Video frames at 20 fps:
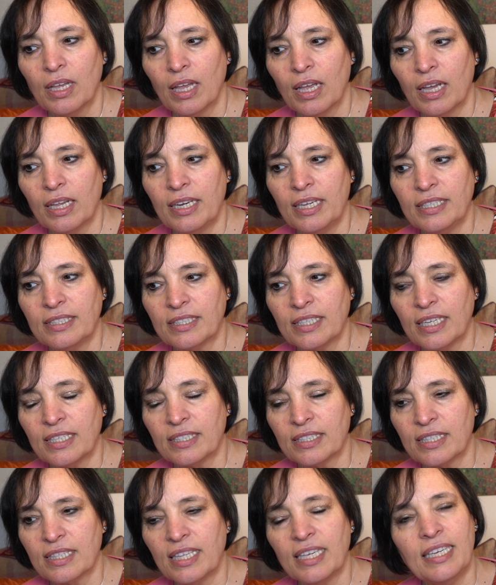And he
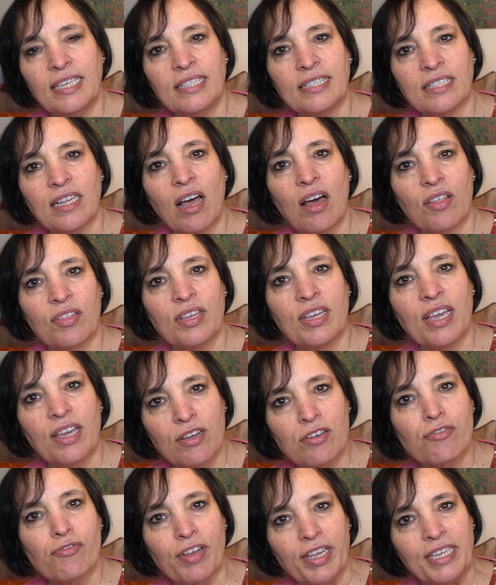says these are the
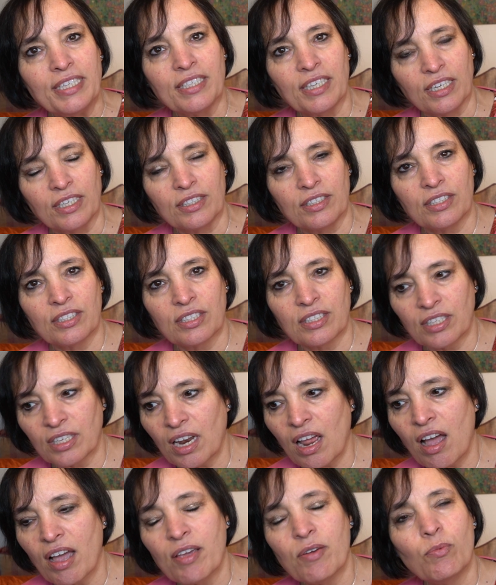ingredients that
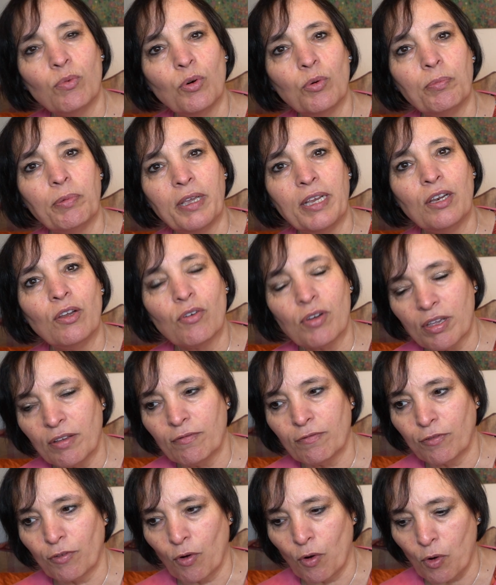I will be
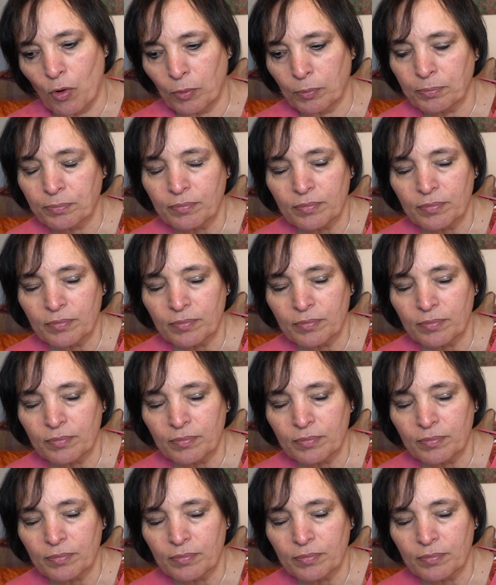looking for.